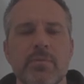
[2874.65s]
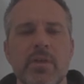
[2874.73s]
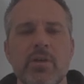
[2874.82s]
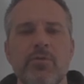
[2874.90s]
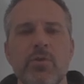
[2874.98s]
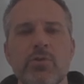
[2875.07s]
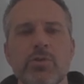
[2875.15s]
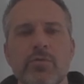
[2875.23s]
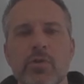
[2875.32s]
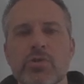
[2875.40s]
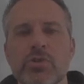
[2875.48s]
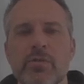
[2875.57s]
In a future
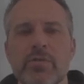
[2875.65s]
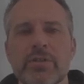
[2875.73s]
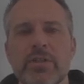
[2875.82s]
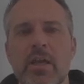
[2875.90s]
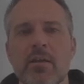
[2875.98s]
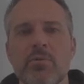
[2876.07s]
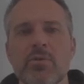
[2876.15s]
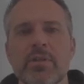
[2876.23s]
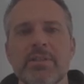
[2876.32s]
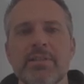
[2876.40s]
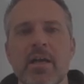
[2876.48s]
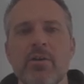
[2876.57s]
version of this game, you
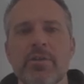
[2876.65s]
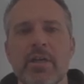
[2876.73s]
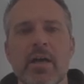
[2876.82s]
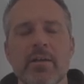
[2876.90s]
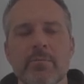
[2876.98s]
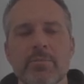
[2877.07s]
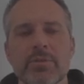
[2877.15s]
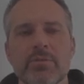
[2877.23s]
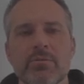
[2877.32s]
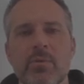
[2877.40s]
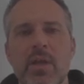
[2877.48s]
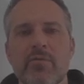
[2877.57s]
could sell the items.
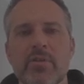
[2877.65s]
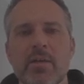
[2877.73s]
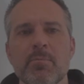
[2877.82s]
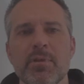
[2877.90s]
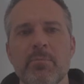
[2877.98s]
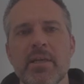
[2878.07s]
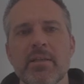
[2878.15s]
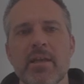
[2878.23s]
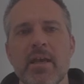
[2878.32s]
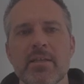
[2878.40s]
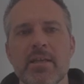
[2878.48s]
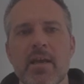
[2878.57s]
We haven't implemented
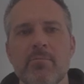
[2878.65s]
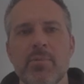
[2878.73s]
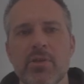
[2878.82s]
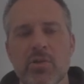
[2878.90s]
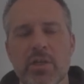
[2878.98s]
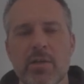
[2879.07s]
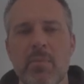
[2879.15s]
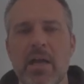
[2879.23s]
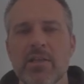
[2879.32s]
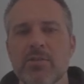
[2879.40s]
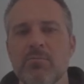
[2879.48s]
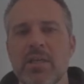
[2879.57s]
that yet, but you can
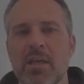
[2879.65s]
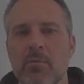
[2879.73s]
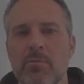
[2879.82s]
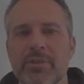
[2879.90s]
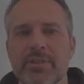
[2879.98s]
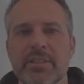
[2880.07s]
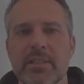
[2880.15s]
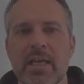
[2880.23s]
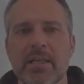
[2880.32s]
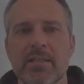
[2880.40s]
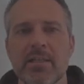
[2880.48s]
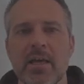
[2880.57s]
imagine being able to
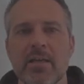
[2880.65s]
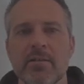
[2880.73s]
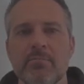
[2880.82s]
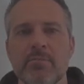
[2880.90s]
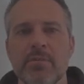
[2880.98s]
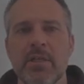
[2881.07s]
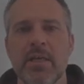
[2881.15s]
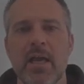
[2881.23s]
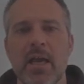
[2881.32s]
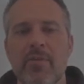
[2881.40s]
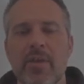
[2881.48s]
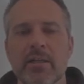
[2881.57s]
select an item
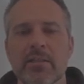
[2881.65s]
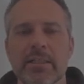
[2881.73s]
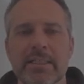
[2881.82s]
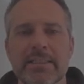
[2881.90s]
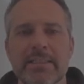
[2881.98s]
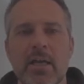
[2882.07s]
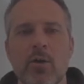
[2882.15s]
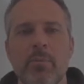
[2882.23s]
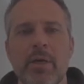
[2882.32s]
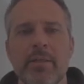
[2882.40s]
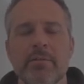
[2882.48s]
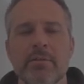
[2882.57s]
and then click a sell
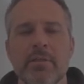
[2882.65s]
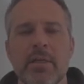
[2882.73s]
button